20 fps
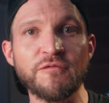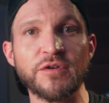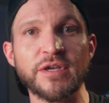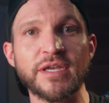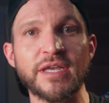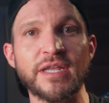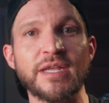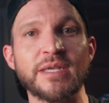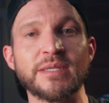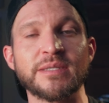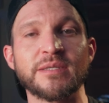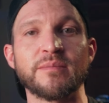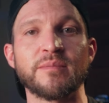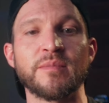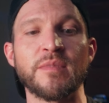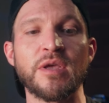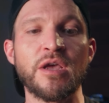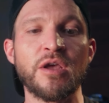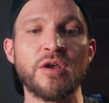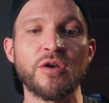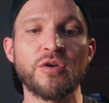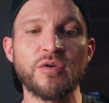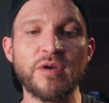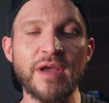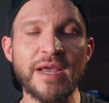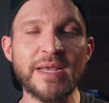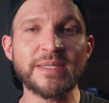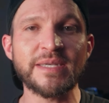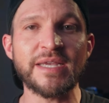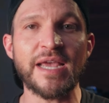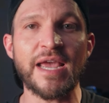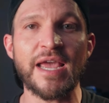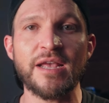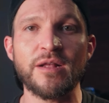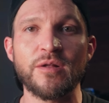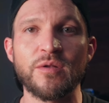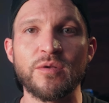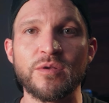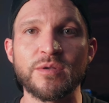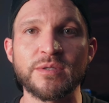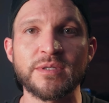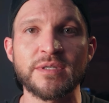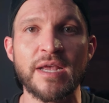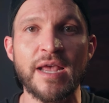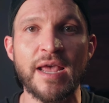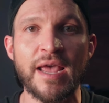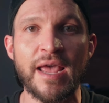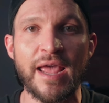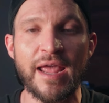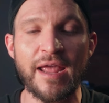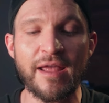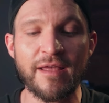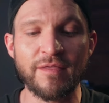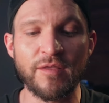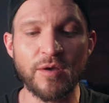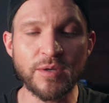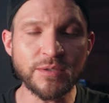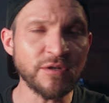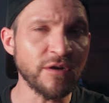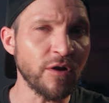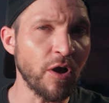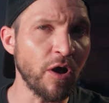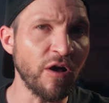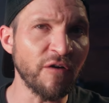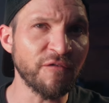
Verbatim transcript: or getting some crazy angles and those are all